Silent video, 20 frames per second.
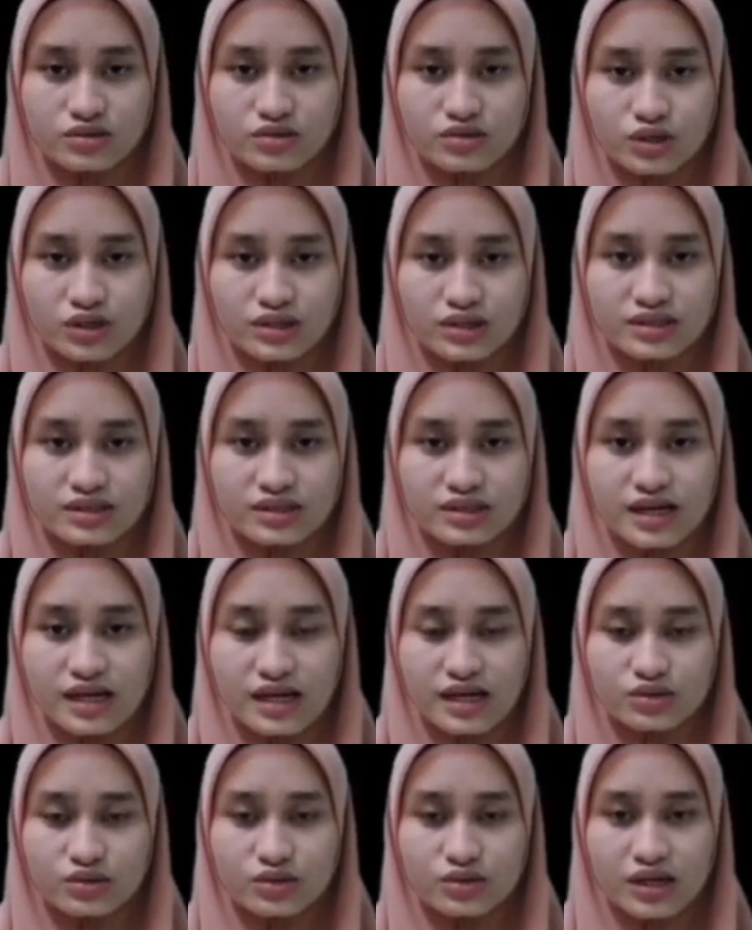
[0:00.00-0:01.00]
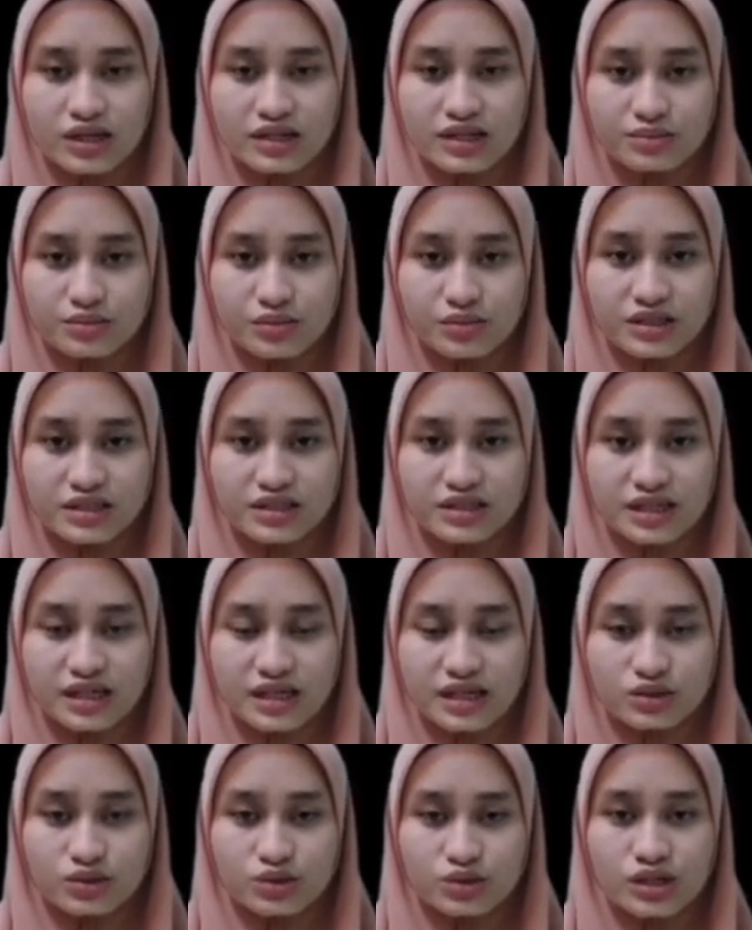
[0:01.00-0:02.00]
1C, I will explain the
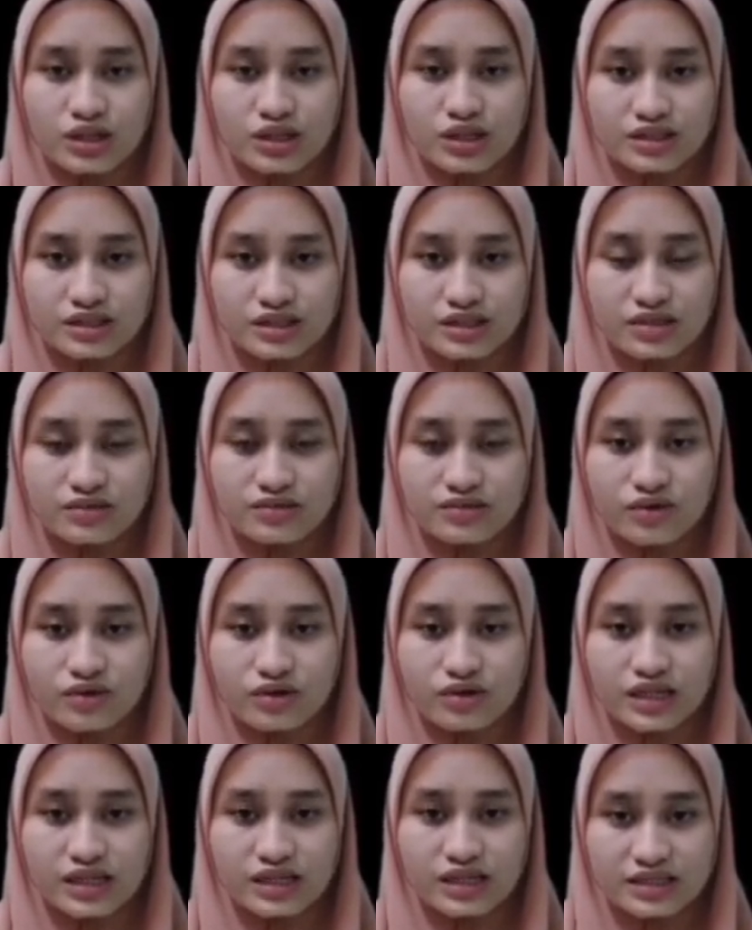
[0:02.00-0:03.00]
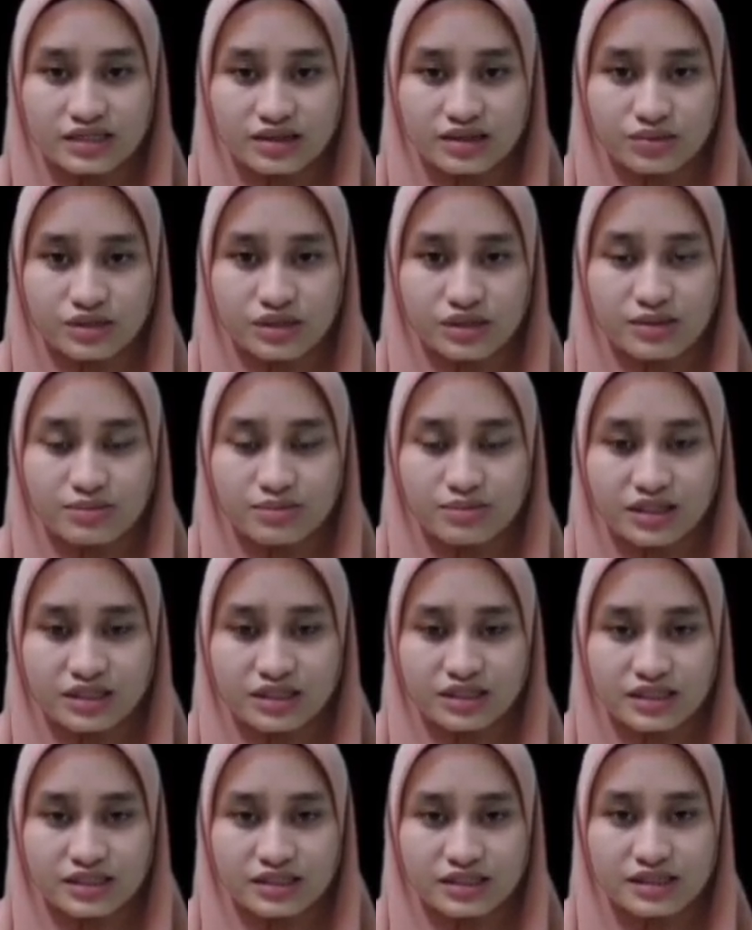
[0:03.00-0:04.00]
calculation for the assembly,
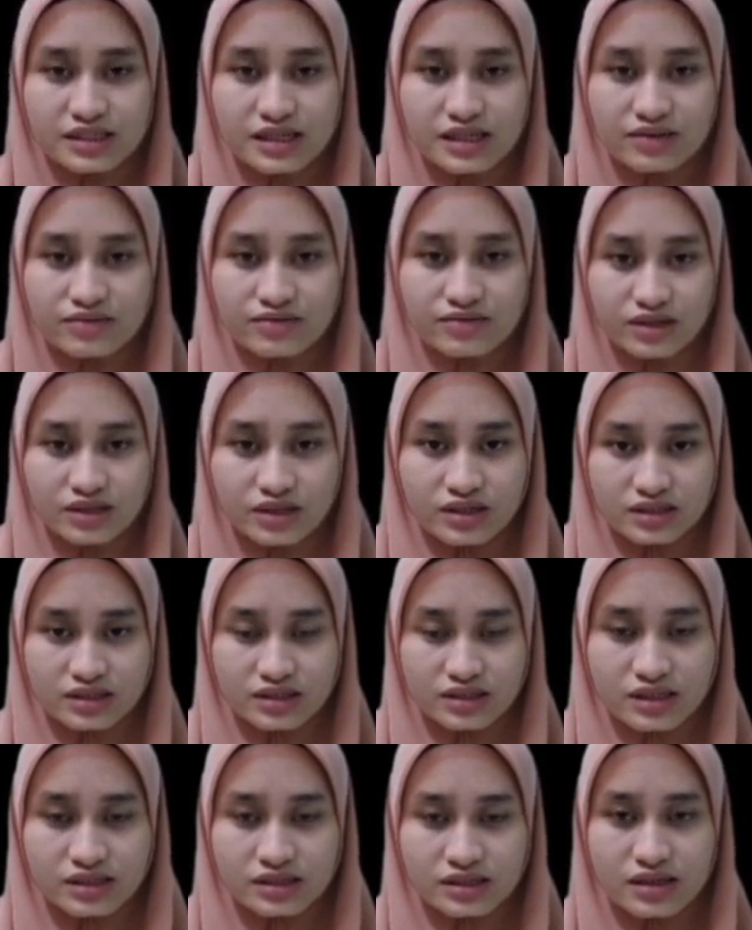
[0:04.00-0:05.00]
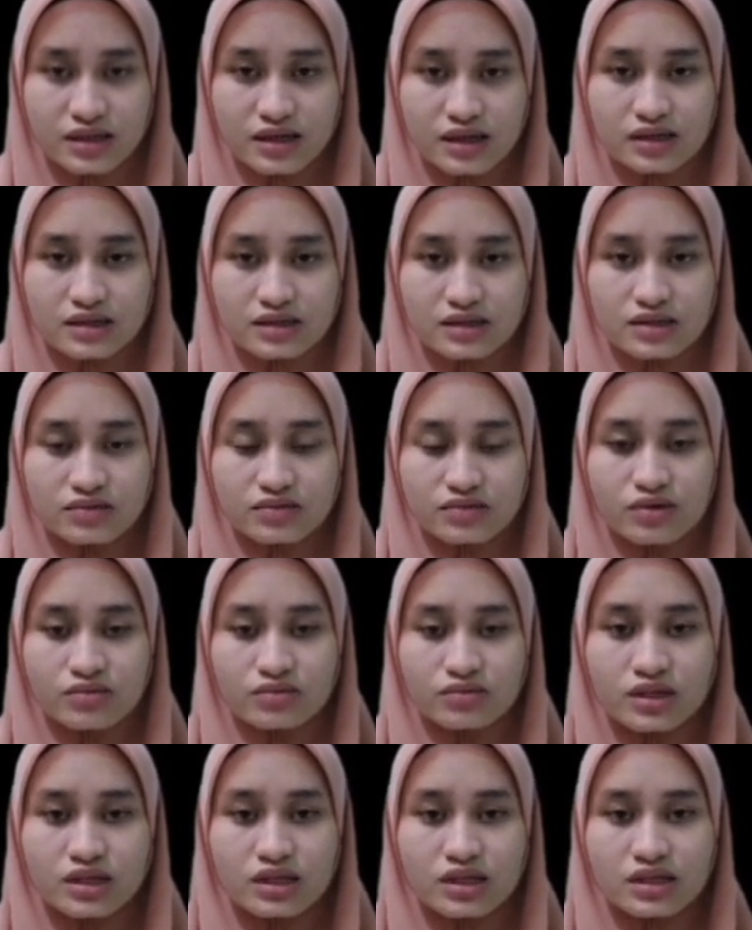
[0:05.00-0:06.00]
machining and finishing. The
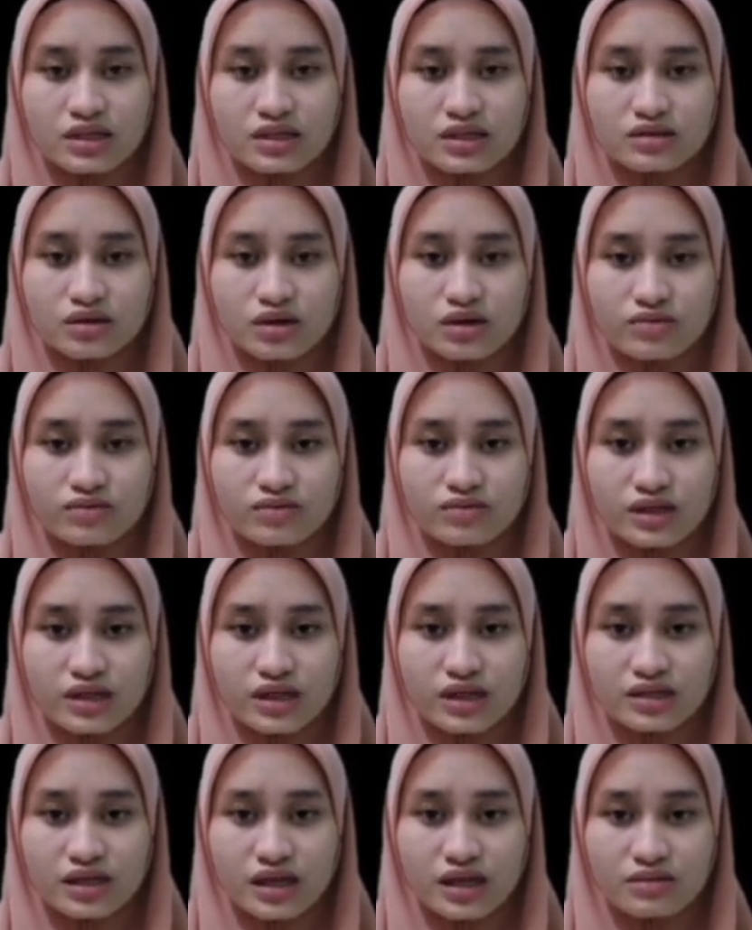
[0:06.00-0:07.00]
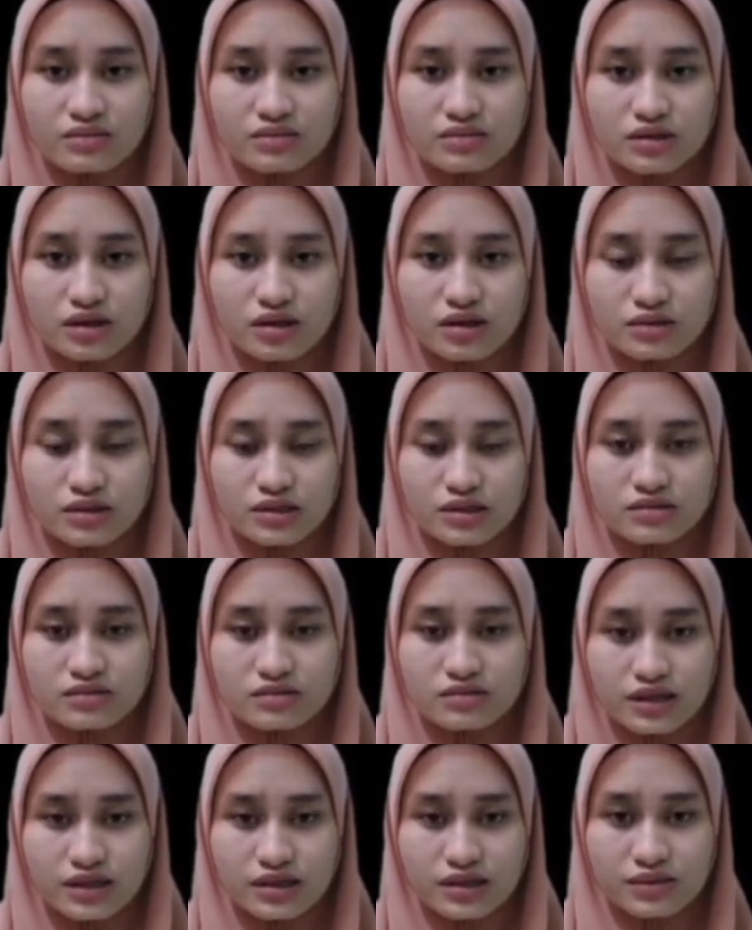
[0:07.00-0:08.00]
formula is overhead absorption
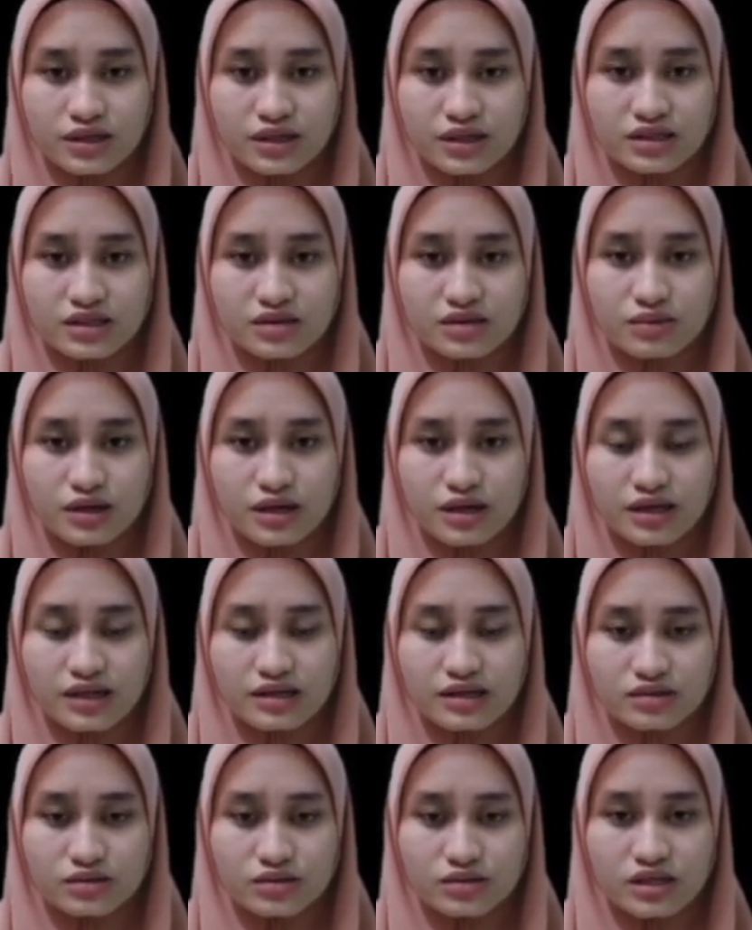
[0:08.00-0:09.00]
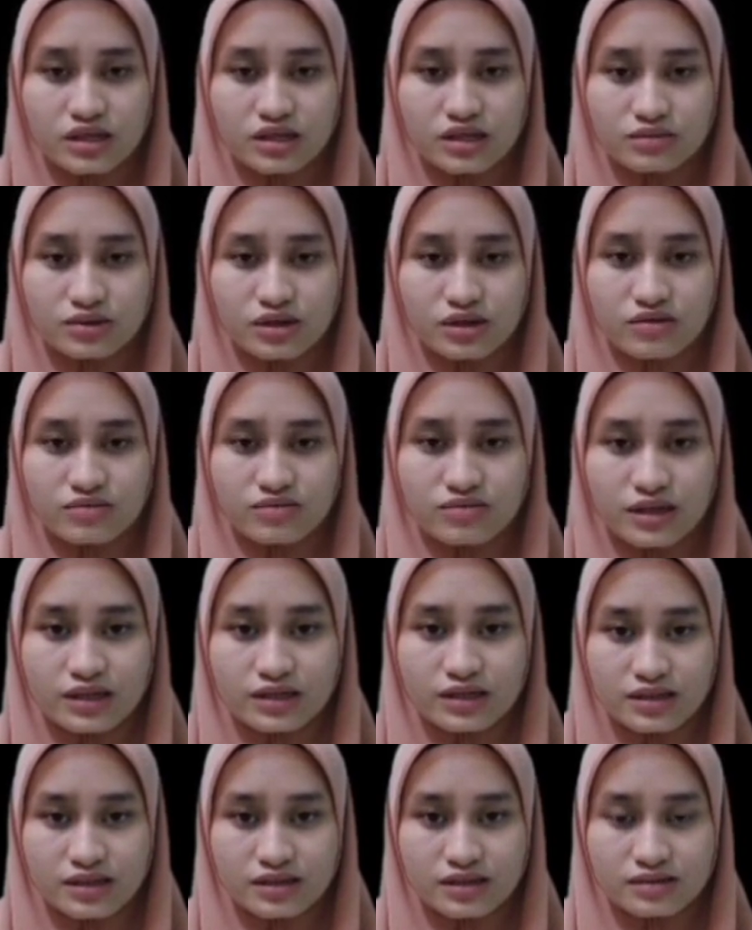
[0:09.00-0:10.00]
rate multiplied actual number of
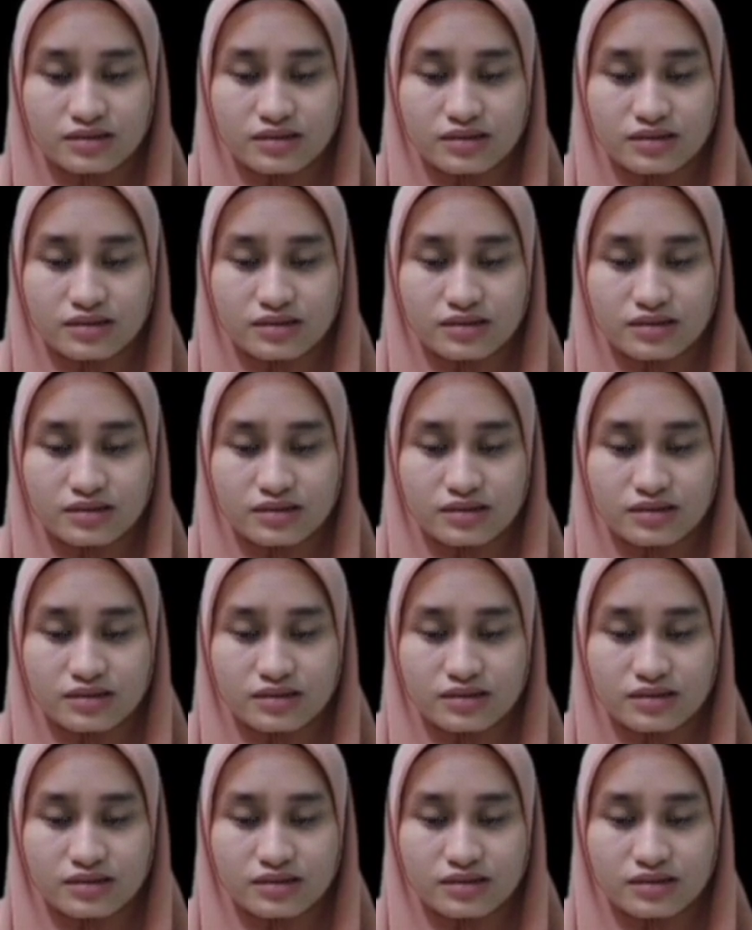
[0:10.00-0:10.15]
bases.